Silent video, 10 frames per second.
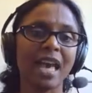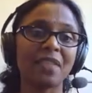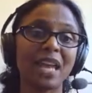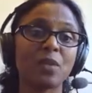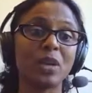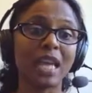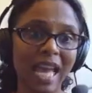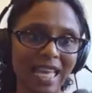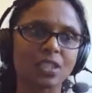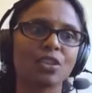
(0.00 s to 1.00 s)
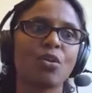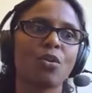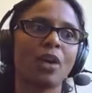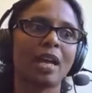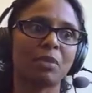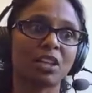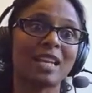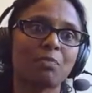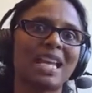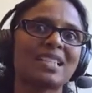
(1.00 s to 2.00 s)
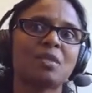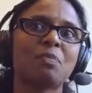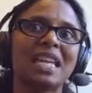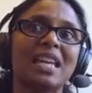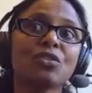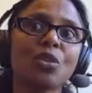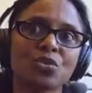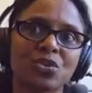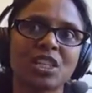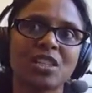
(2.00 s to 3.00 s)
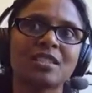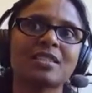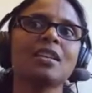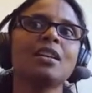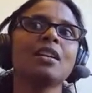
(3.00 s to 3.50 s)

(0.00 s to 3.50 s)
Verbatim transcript: And then we had to go and create plans to be in those regions,